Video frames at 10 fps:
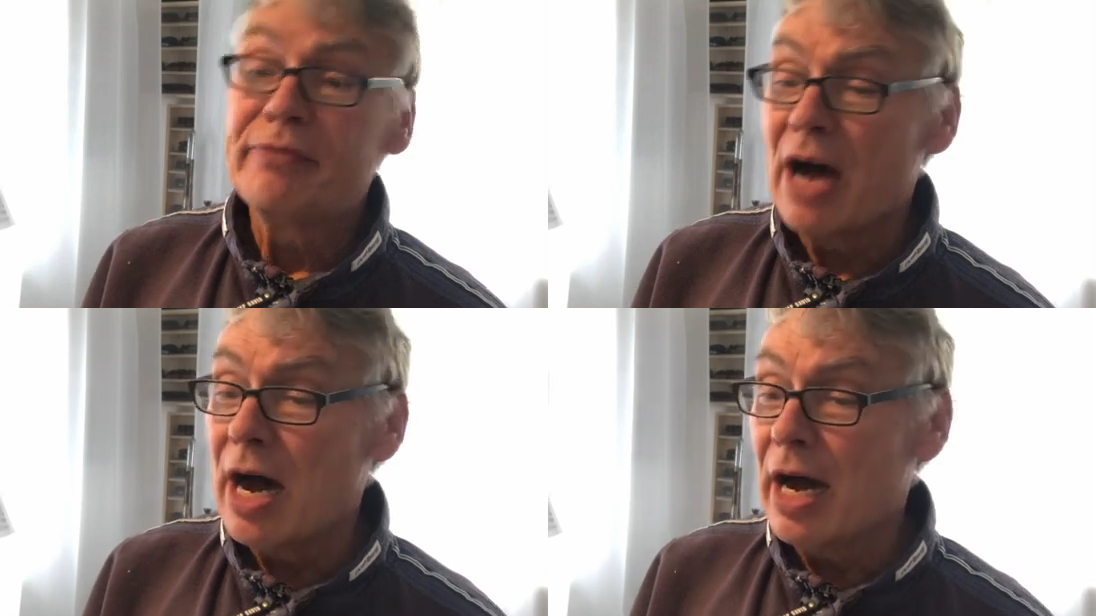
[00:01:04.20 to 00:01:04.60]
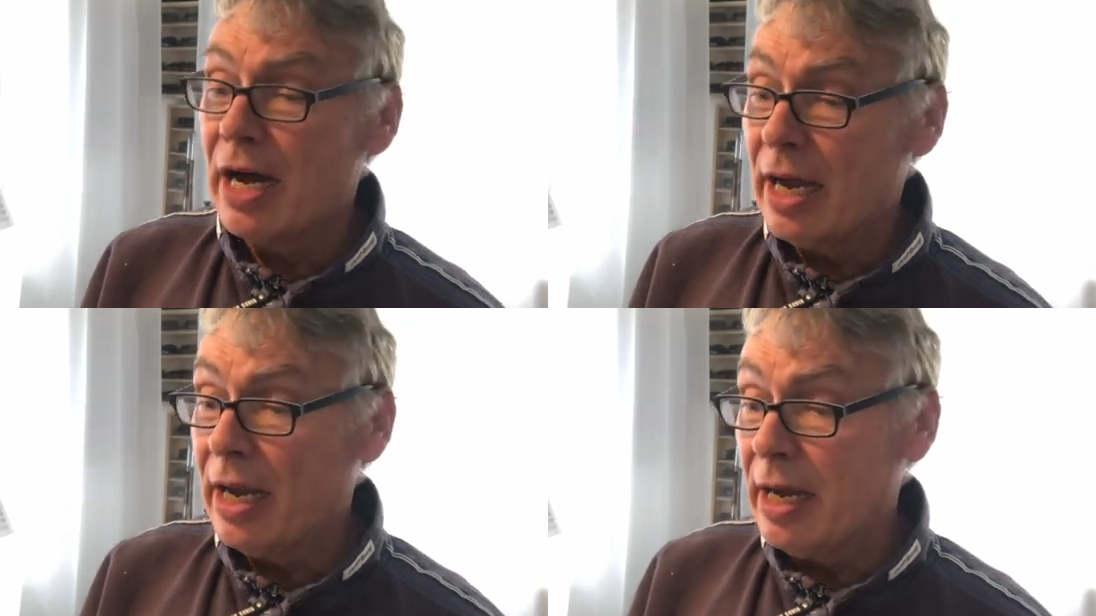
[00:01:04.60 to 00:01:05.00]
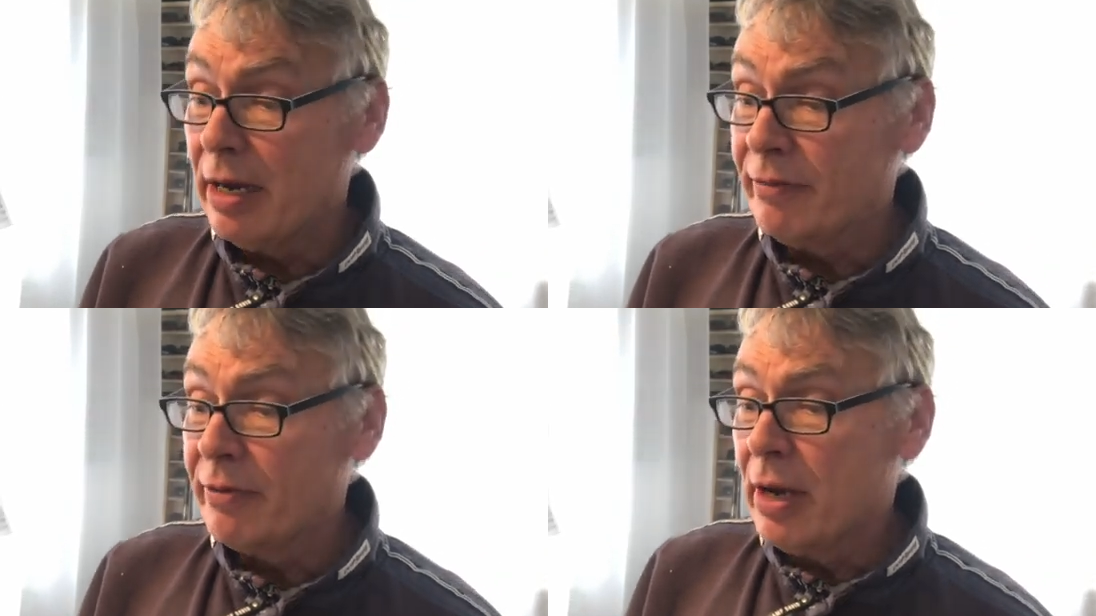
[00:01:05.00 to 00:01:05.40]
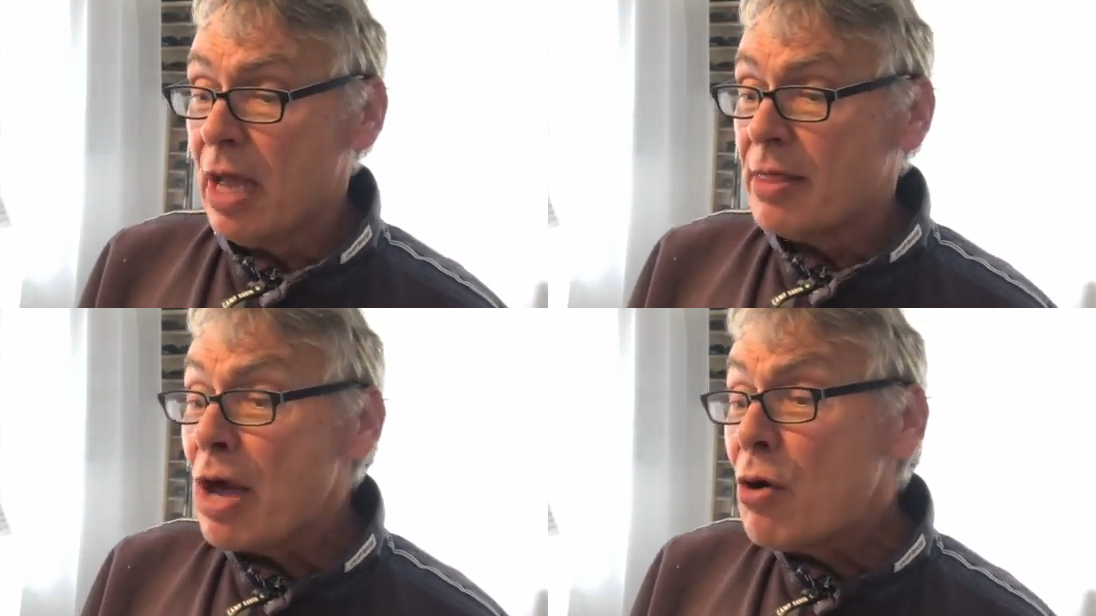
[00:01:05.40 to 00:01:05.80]
five.
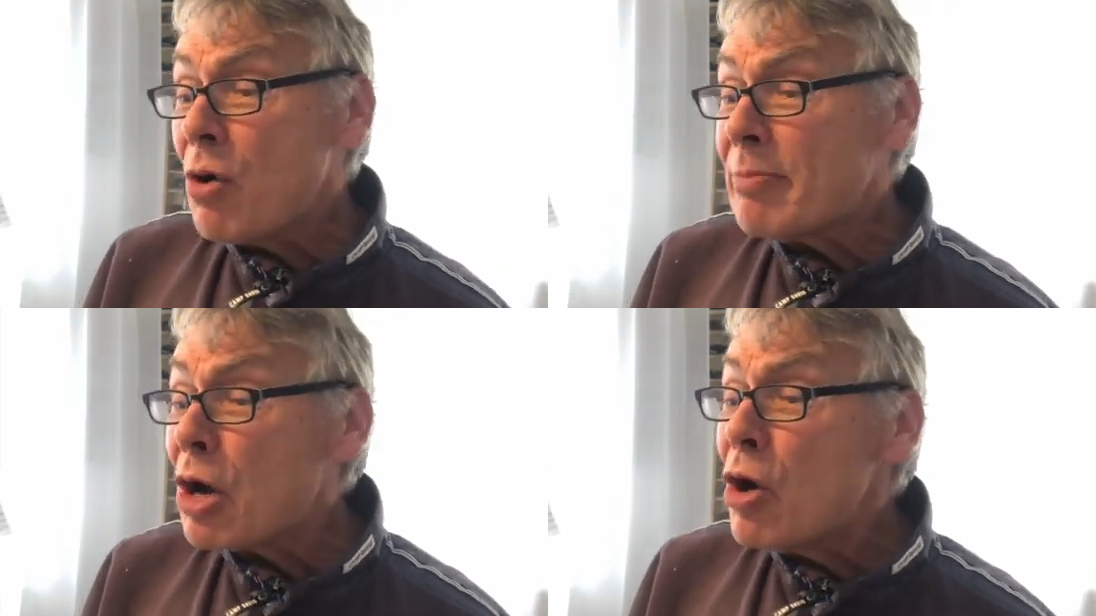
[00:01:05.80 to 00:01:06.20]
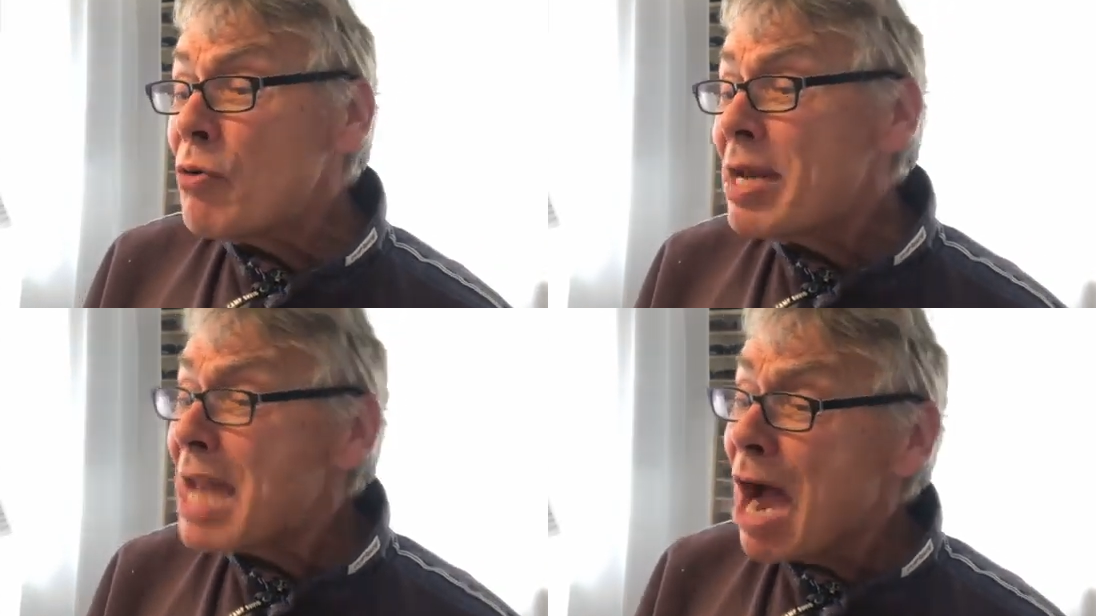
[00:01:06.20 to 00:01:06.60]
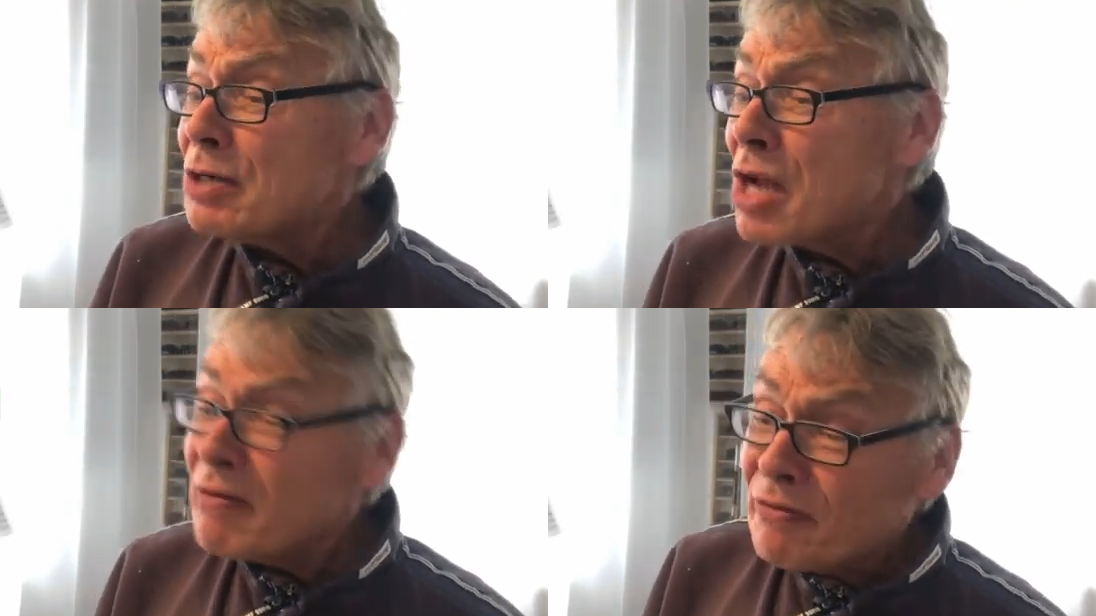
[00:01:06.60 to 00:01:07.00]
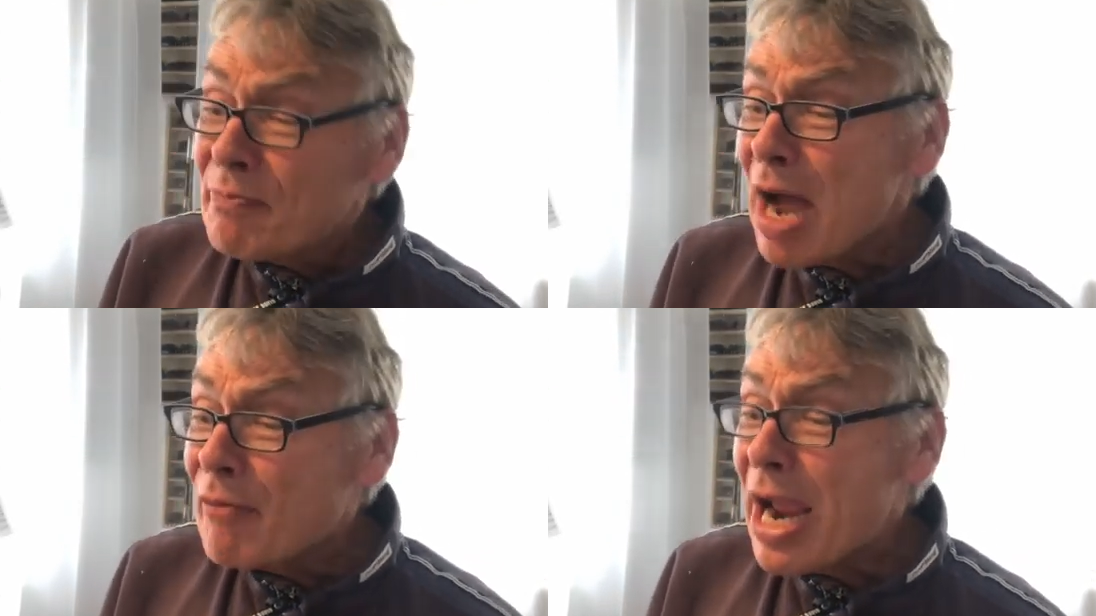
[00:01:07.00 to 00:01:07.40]
Though I'm going out of
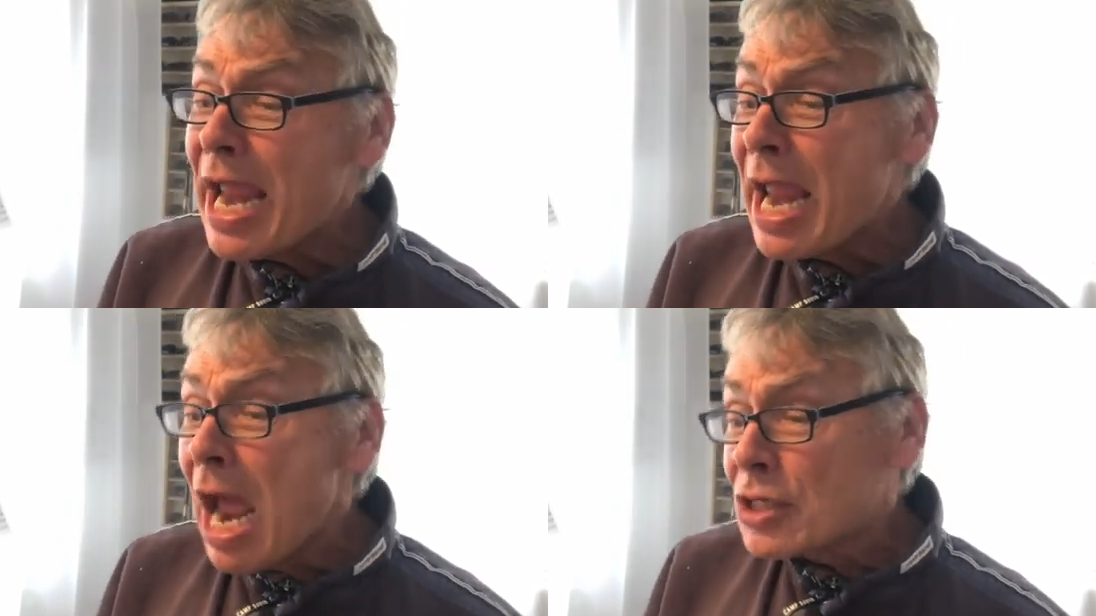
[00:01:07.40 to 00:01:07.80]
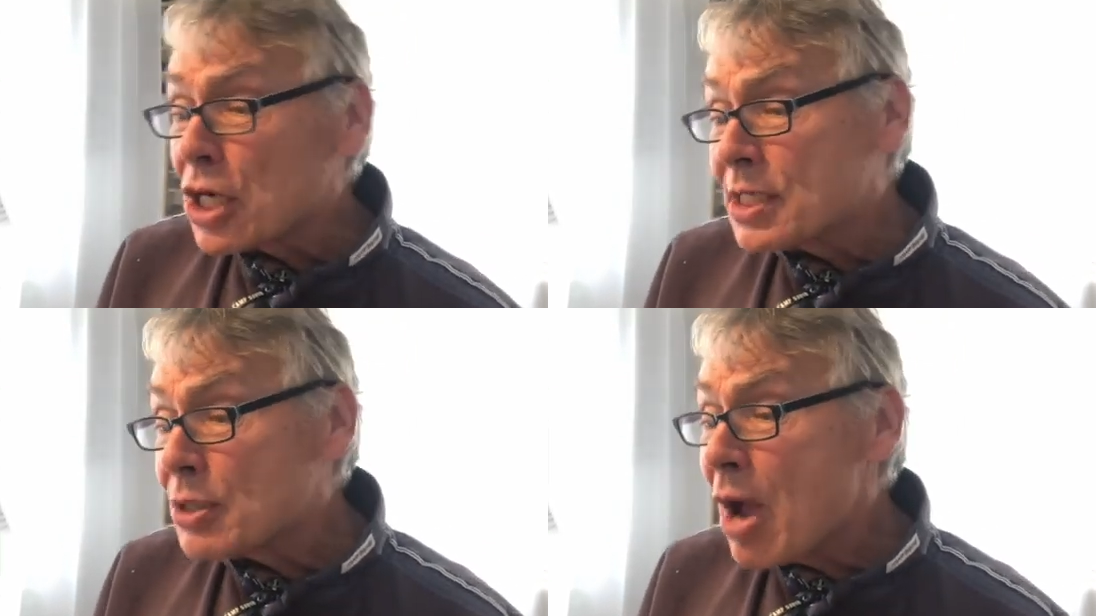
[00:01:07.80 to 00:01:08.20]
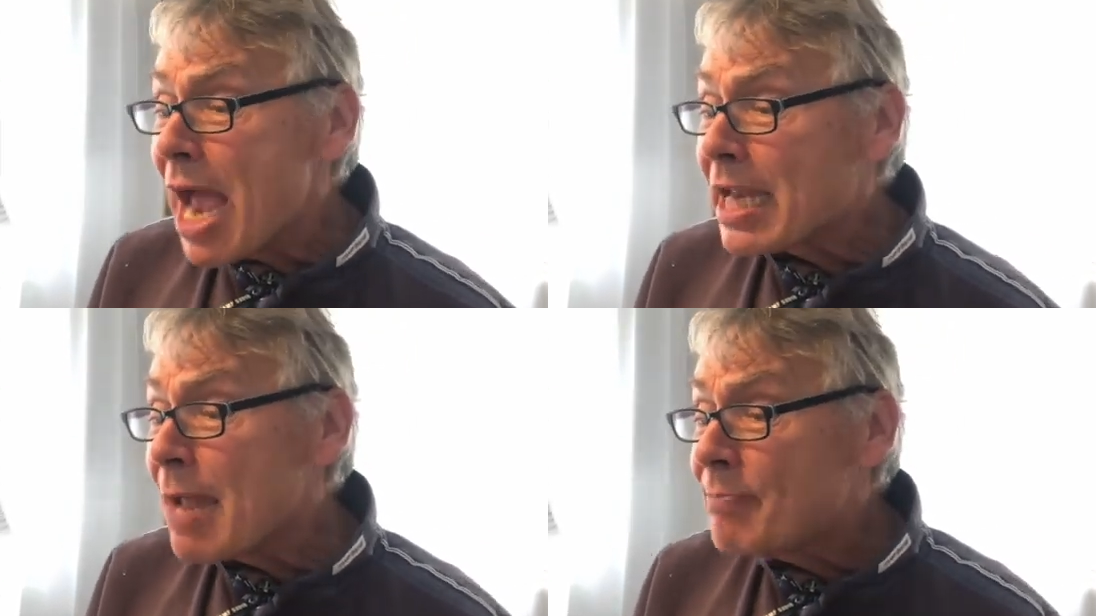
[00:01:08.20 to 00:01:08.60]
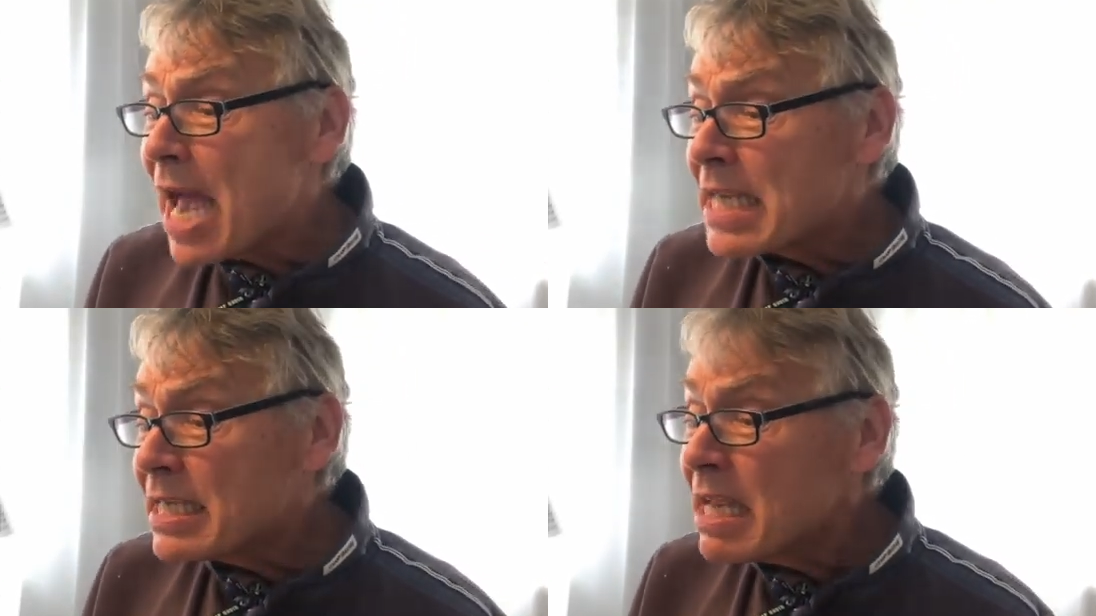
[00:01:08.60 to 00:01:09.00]
my way just so I can
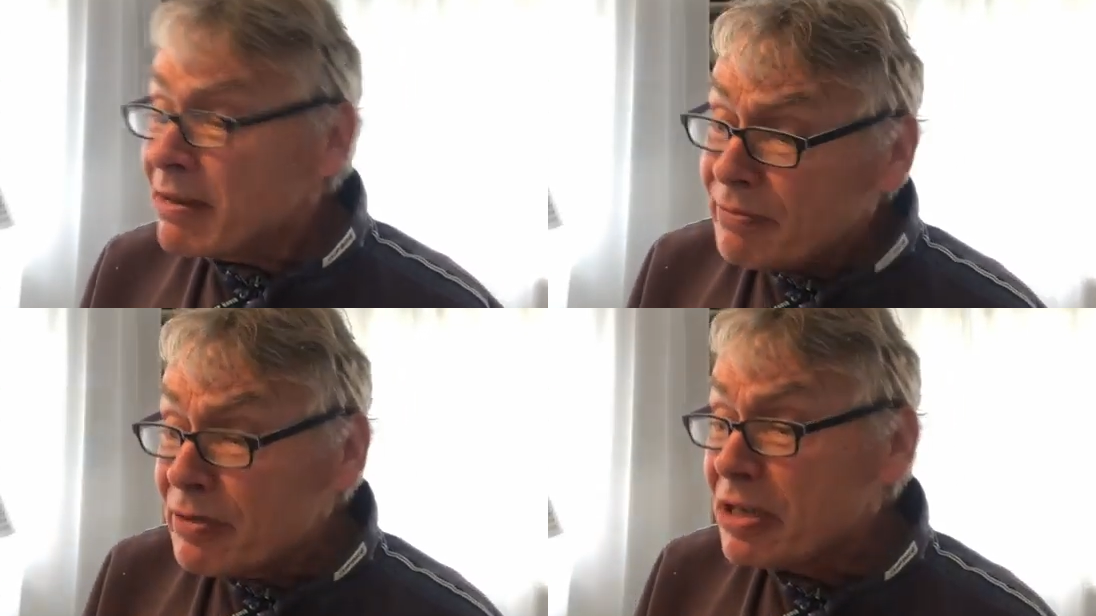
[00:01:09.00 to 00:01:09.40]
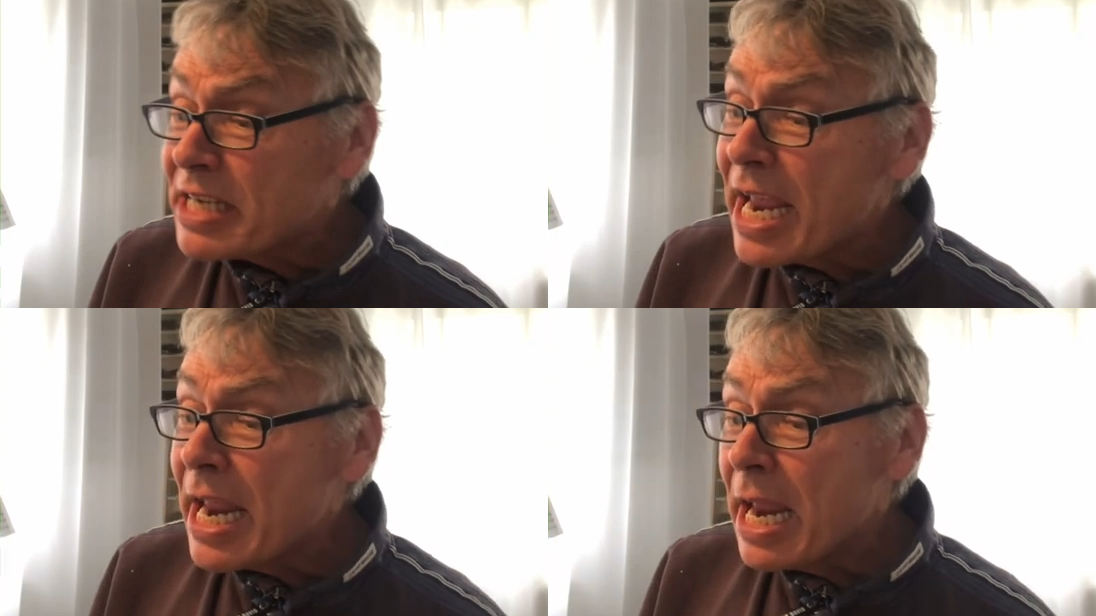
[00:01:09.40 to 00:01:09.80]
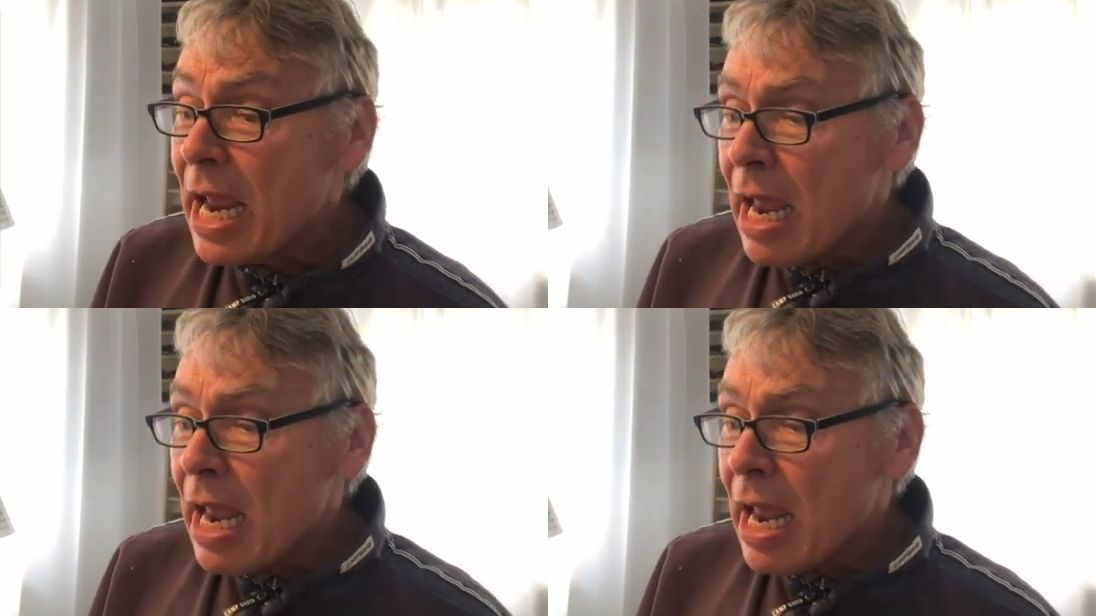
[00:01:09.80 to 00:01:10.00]
pass every day,